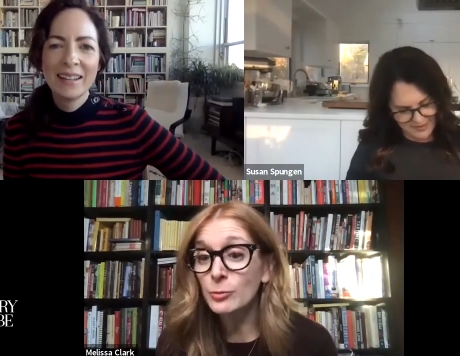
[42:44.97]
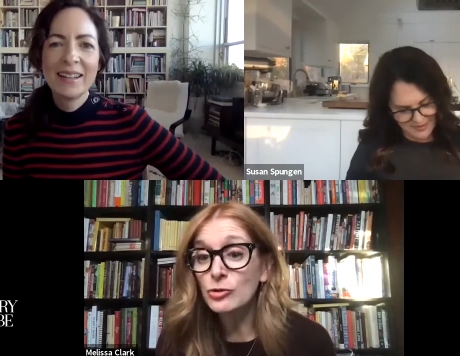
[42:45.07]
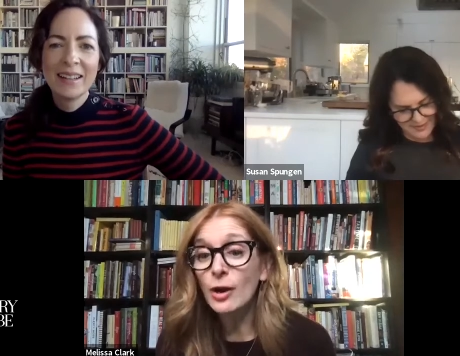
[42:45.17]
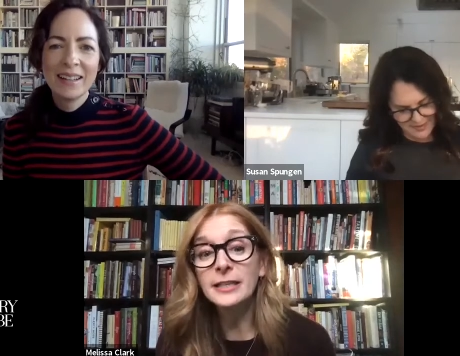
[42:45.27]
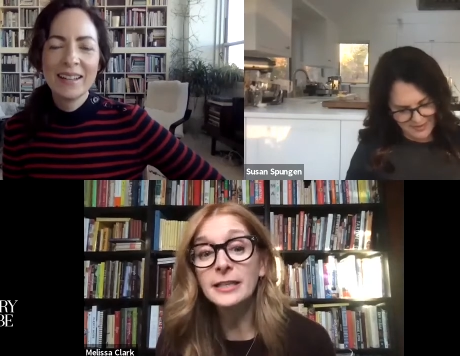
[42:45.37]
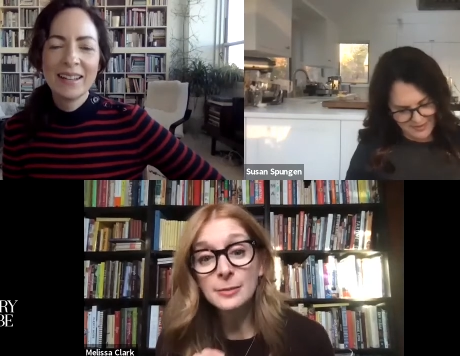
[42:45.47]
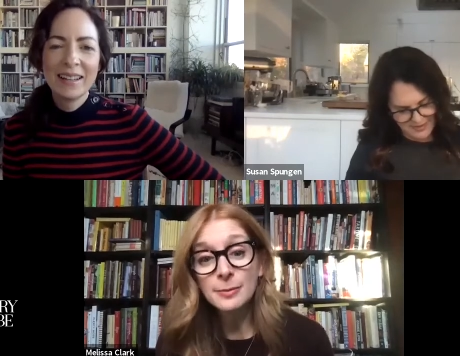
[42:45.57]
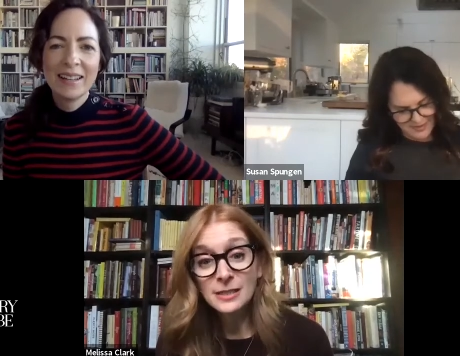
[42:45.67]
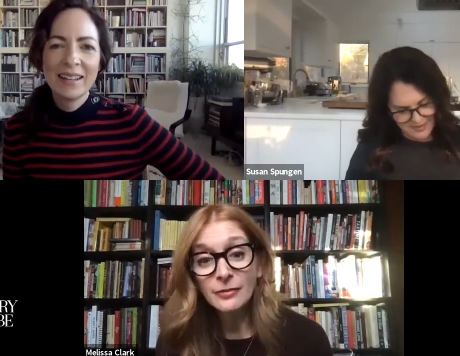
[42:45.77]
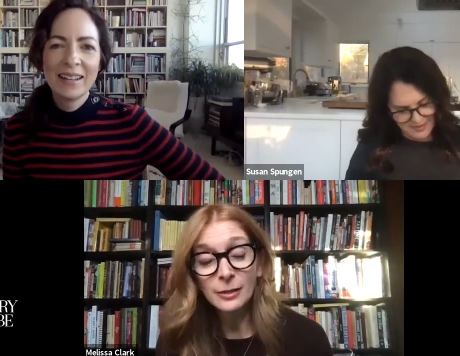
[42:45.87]
Speaker 1: We tried it
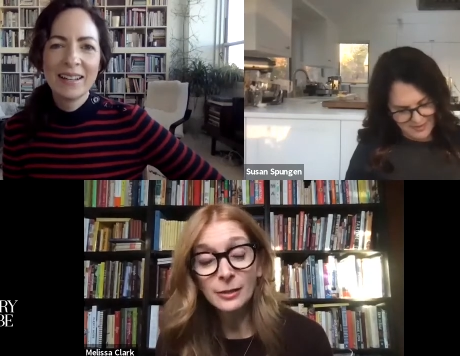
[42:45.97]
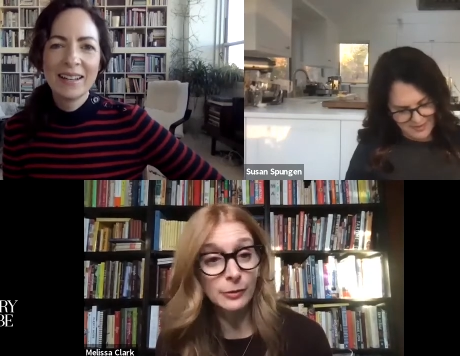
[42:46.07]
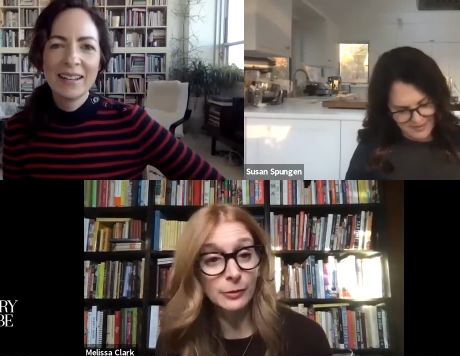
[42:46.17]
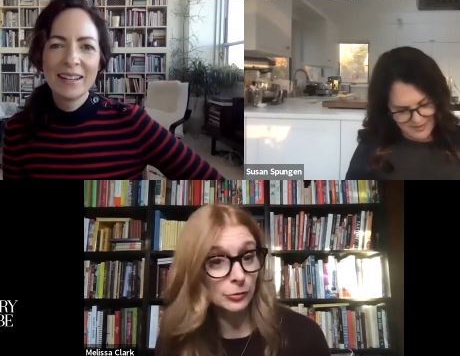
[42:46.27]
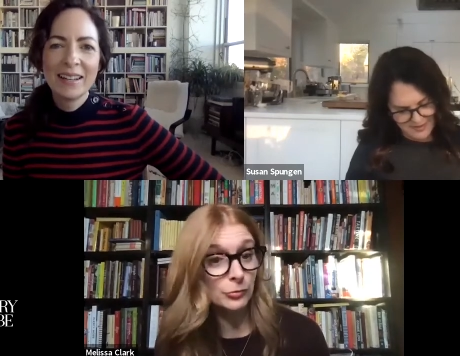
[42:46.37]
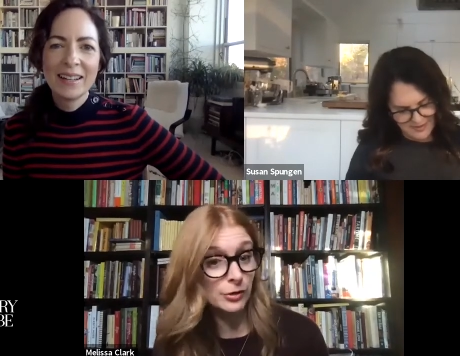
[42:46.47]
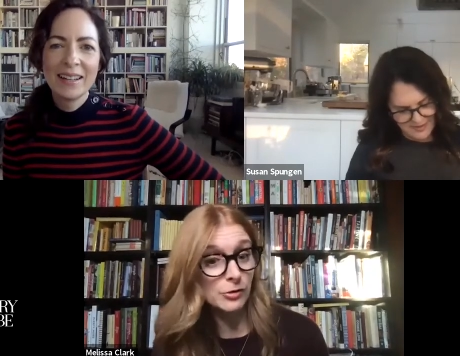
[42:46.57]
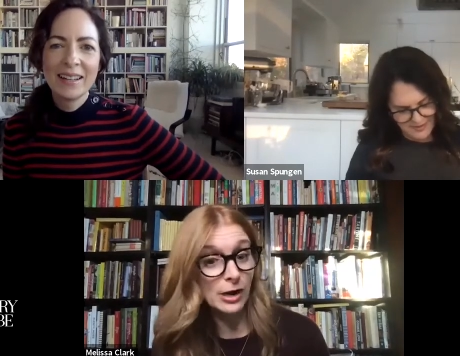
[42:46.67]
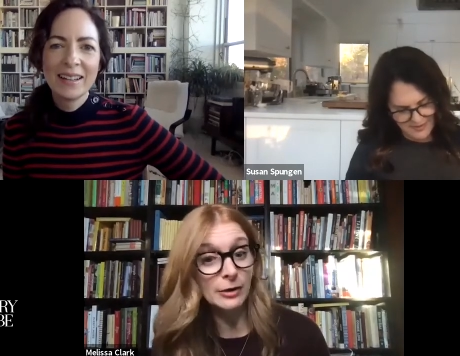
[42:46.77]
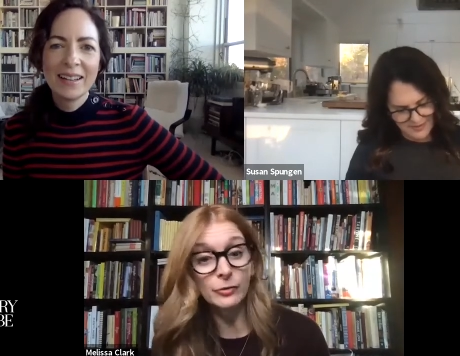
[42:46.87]
specifically with gluten-free
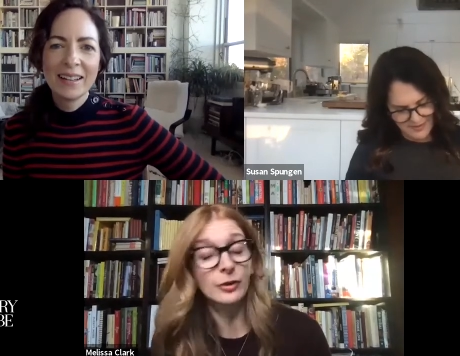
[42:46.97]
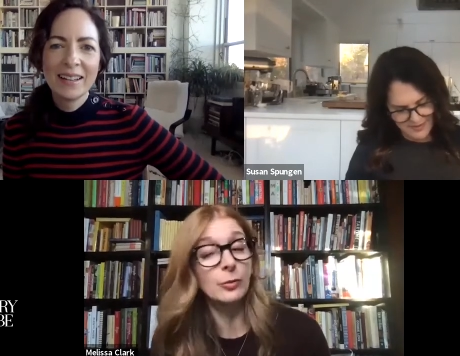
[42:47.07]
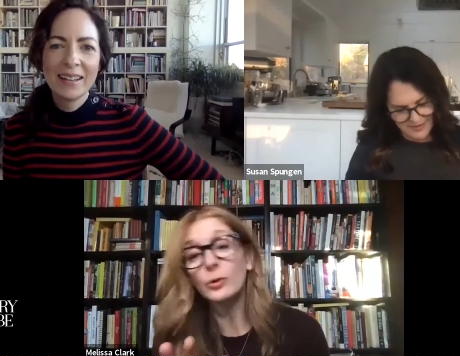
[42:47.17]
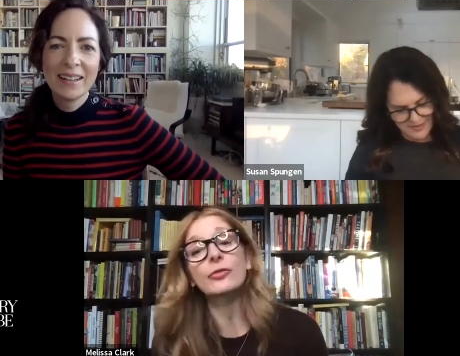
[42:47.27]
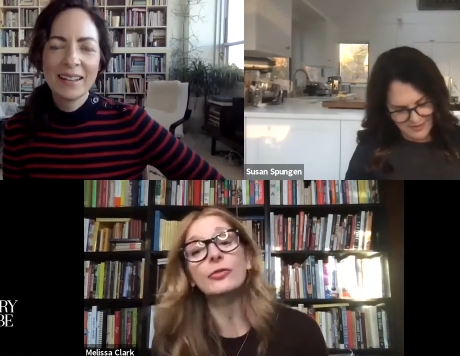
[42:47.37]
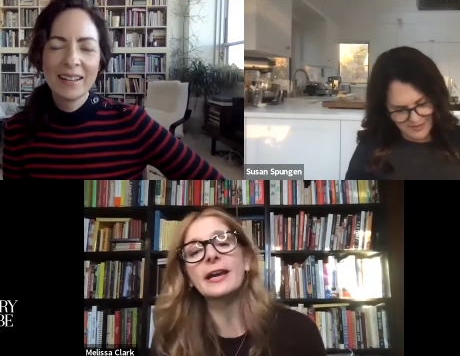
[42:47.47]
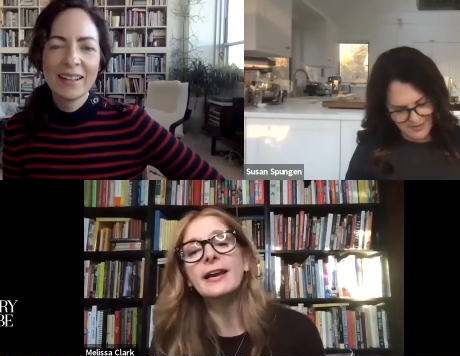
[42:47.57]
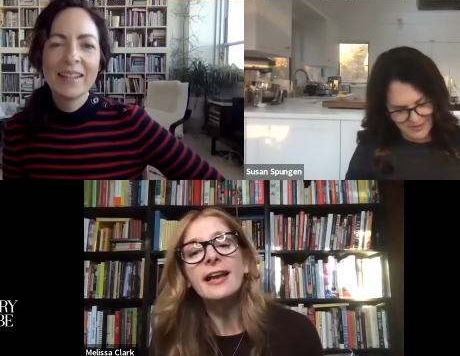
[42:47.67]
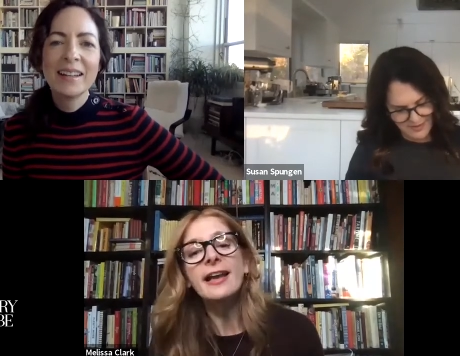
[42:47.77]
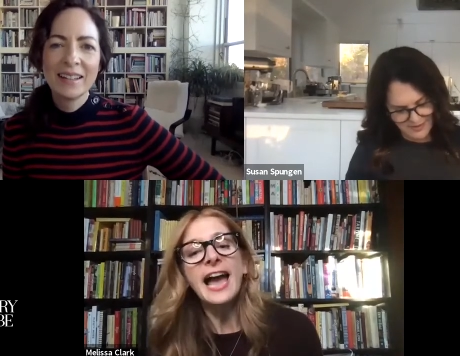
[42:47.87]
crackers and it works great.